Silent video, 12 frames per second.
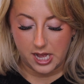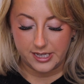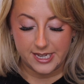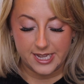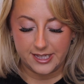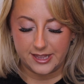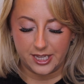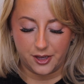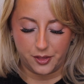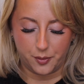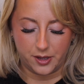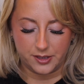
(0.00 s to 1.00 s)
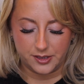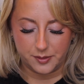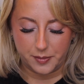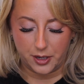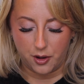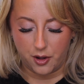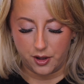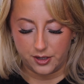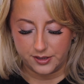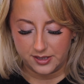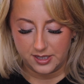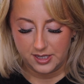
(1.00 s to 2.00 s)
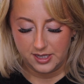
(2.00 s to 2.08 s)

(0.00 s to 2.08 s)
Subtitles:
I need the other ones because